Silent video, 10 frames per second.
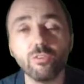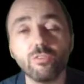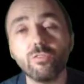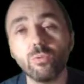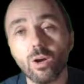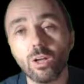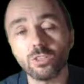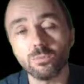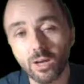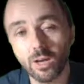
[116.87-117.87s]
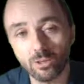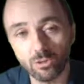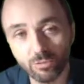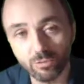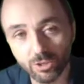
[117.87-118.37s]
If you watch my
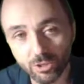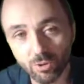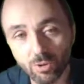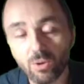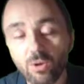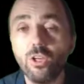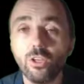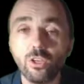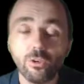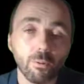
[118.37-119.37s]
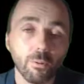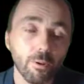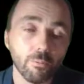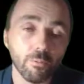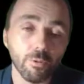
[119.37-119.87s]
other video, you
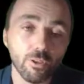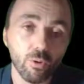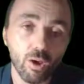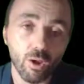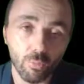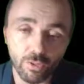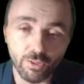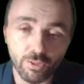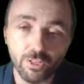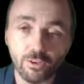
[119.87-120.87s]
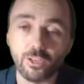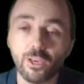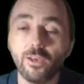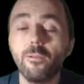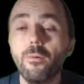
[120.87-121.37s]
probably know already,
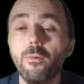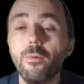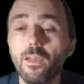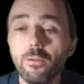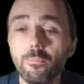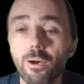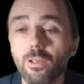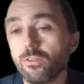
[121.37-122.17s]
okay? But